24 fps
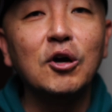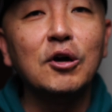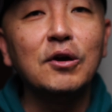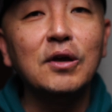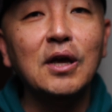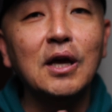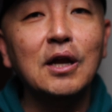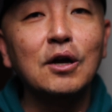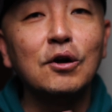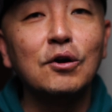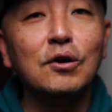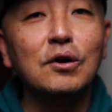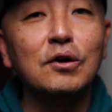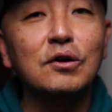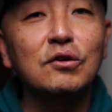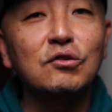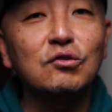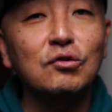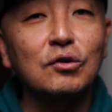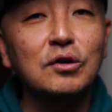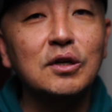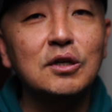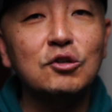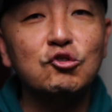inner
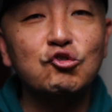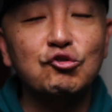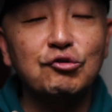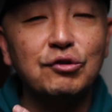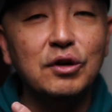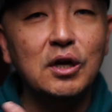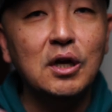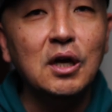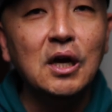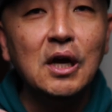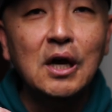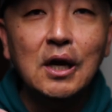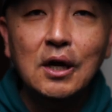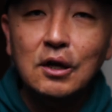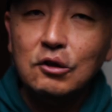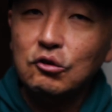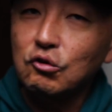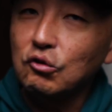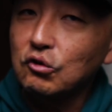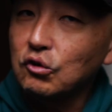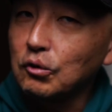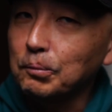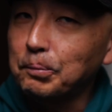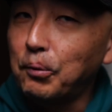circuitry,
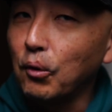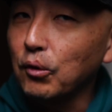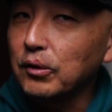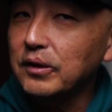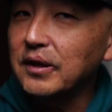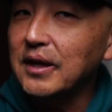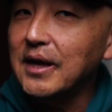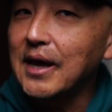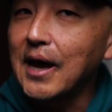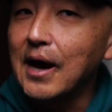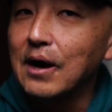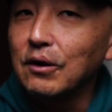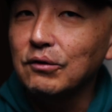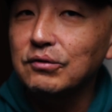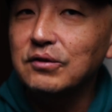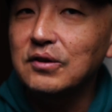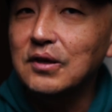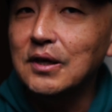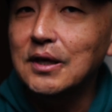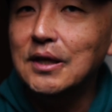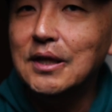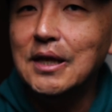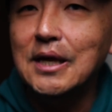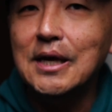to support the
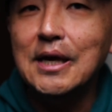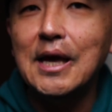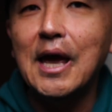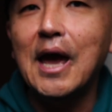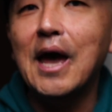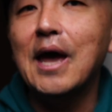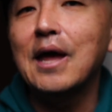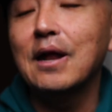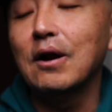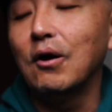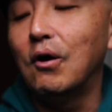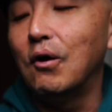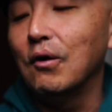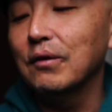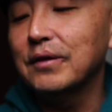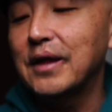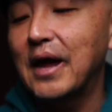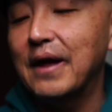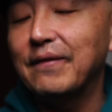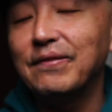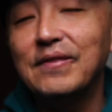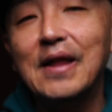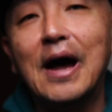LCD and all that,